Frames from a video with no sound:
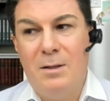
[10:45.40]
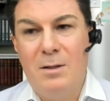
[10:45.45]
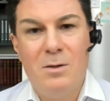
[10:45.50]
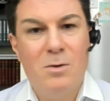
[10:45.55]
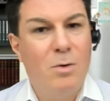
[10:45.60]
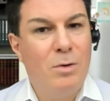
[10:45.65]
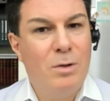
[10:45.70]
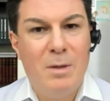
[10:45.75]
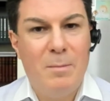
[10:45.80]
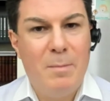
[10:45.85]

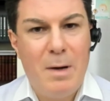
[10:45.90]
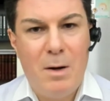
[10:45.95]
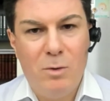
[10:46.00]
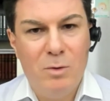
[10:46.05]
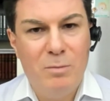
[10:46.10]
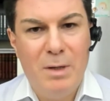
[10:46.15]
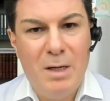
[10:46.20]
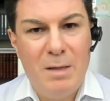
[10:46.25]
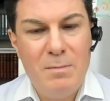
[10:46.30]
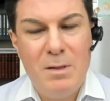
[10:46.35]
not
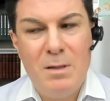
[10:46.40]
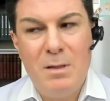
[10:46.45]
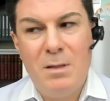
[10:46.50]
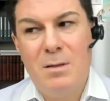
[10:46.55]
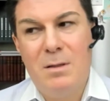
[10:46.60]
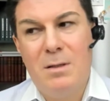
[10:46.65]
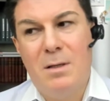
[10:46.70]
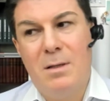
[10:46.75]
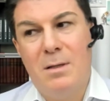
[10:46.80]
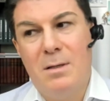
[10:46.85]
about baby.
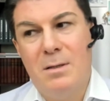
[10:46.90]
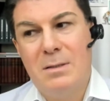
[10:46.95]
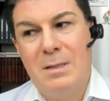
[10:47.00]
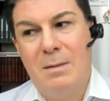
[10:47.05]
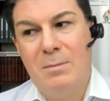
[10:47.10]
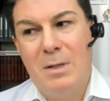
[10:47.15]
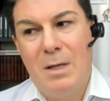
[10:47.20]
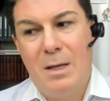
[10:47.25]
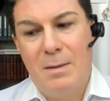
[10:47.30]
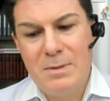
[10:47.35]

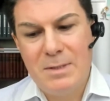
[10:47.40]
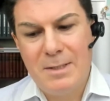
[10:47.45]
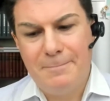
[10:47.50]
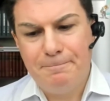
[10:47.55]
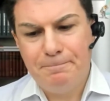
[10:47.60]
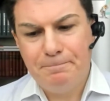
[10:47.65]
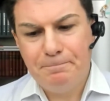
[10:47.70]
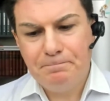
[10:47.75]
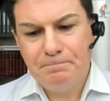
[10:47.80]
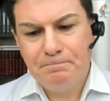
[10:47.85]

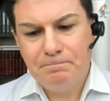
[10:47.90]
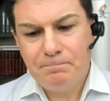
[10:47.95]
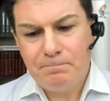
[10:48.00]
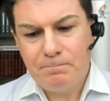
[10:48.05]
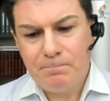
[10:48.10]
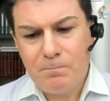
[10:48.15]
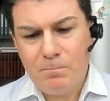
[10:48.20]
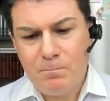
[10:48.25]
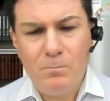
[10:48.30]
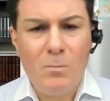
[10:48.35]
Sometimes
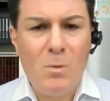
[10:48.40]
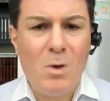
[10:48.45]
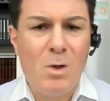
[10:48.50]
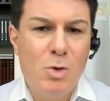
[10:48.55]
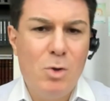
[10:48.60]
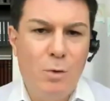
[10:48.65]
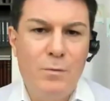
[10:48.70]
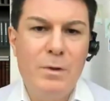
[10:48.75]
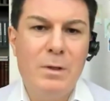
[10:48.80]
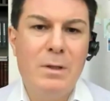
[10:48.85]

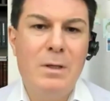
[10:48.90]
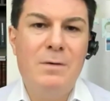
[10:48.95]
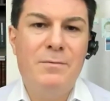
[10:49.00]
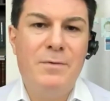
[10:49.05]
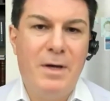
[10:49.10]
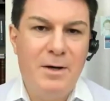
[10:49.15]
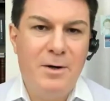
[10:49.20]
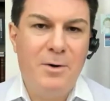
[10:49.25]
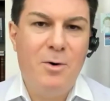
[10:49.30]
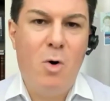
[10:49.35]
you will
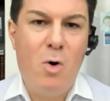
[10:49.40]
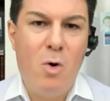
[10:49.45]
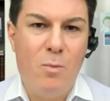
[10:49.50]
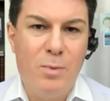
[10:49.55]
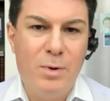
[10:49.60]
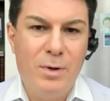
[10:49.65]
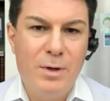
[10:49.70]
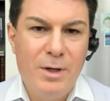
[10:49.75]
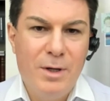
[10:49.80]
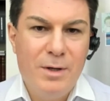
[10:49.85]
give a hope.